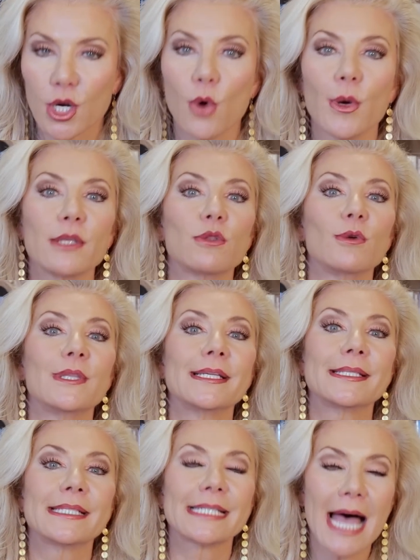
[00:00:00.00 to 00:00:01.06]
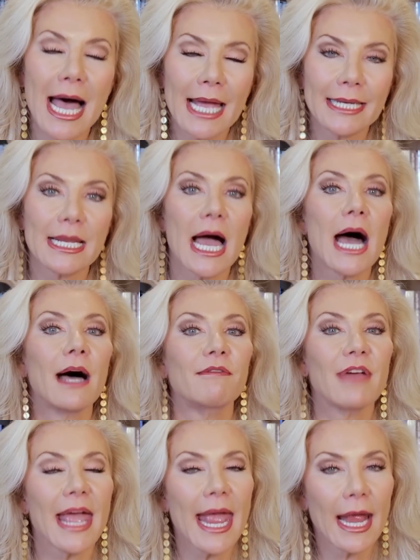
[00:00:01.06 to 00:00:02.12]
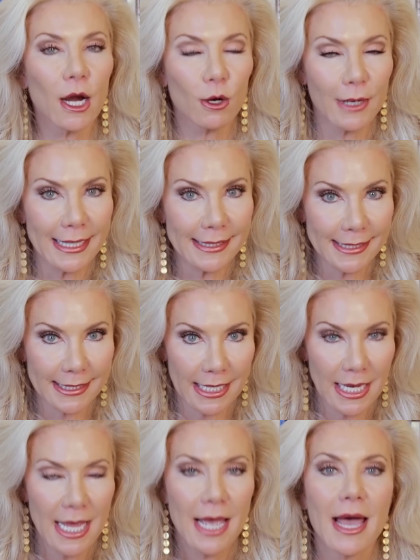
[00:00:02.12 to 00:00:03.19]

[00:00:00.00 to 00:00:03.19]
going through the sign of Aries